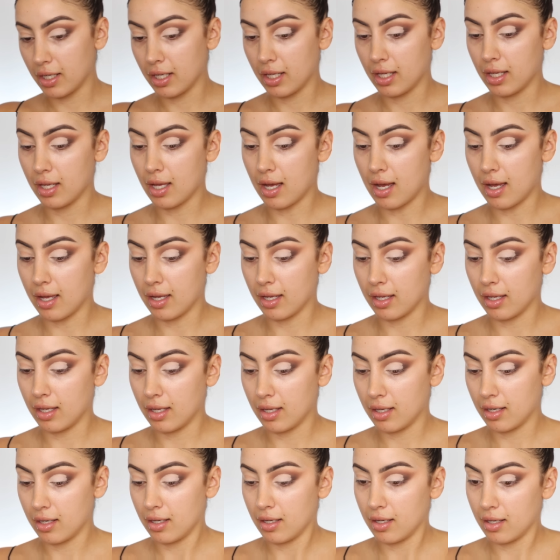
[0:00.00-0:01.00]
here
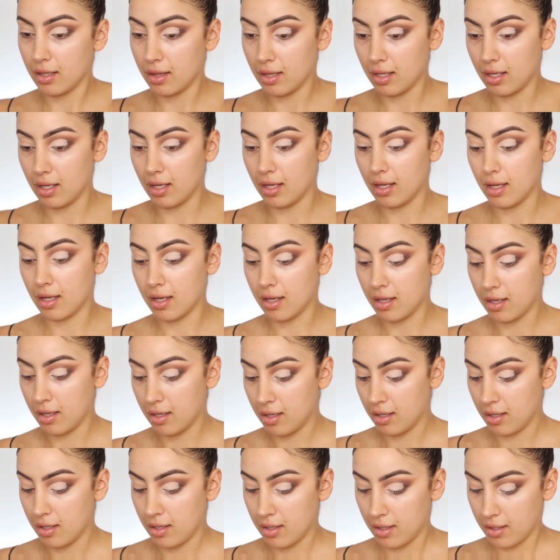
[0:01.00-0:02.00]
in the
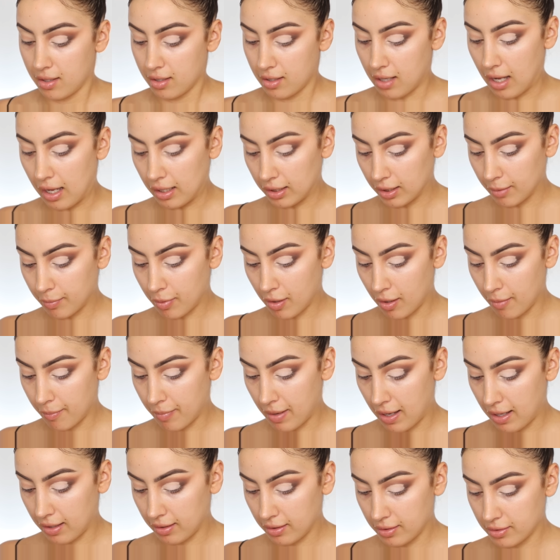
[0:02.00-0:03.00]
Colourpop
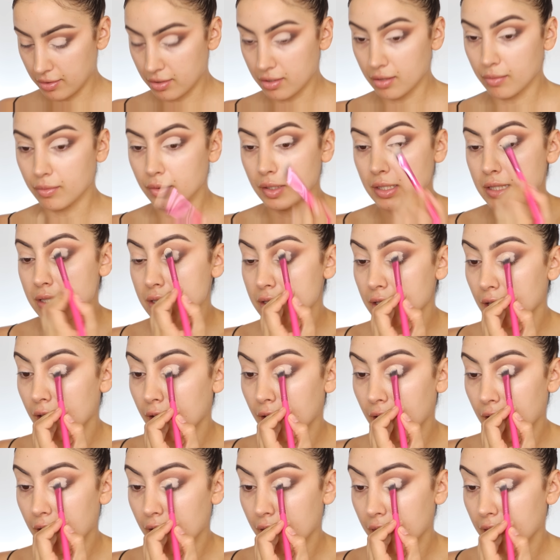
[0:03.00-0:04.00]
palette, so we'll see
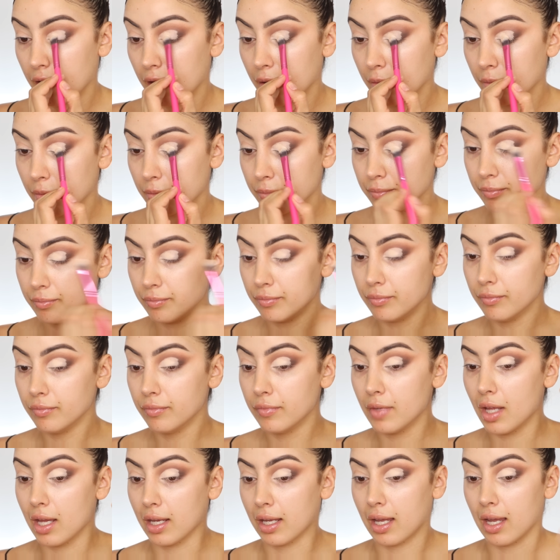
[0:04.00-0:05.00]
how that...
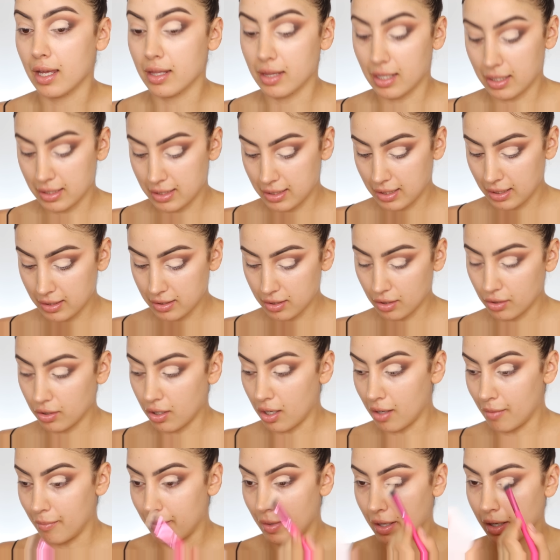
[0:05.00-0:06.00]
Okay, that sets a
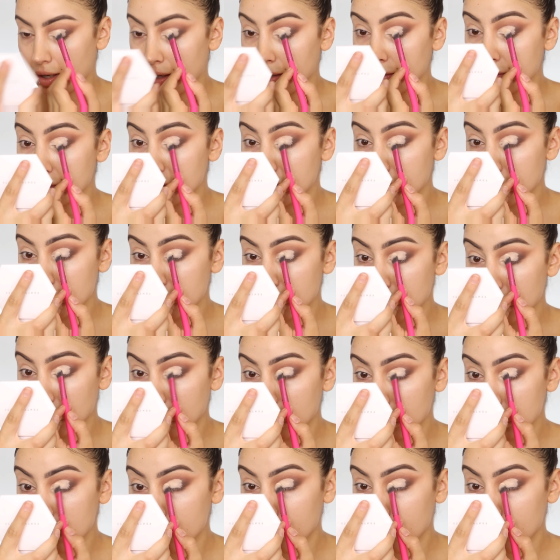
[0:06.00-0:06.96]
lot better. It's just not as